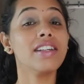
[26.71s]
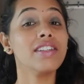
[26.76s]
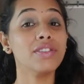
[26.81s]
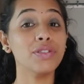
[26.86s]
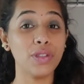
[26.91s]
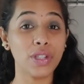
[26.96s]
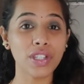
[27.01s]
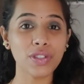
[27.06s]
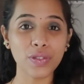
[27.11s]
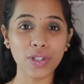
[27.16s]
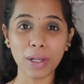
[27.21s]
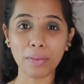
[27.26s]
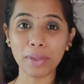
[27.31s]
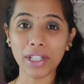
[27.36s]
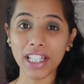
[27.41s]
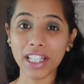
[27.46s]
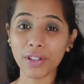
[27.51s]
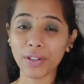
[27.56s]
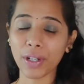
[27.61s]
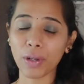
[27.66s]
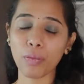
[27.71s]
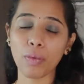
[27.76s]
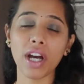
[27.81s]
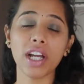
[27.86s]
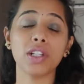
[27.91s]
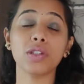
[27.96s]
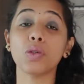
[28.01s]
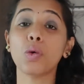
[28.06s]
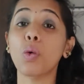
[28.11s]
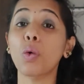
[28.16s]
This remedy
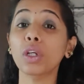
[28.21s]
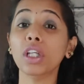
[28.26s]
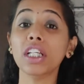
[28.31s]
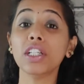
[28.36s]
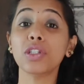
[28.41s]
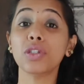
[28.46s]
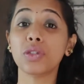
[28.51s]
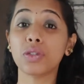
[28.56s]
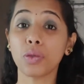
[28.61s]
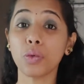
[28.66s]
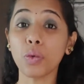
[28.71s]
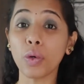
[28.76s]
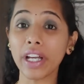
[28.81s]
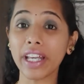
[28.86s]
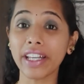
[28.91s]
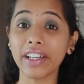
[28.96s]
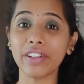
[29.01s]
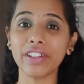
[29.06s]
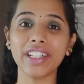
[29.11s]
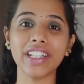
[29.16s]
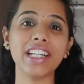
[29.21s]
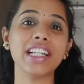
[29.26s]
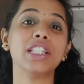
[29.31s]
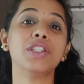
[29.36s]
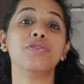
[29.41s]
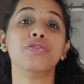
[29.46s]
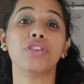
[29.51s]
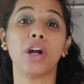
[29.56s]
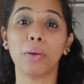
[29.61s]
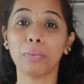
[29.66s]
requires only two
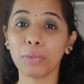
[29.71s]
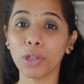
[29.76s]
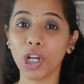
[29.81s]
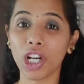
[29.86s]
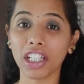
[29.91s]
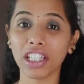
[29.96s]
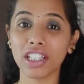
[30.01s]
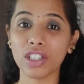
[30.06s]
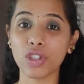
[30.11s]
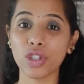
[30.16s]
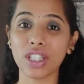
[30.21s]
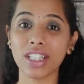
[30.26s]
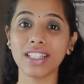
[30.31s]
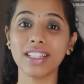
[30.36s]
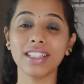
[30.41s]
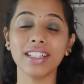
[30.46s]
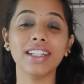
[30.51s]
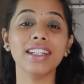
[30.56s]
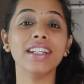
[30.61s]
ingredients from your kitchen.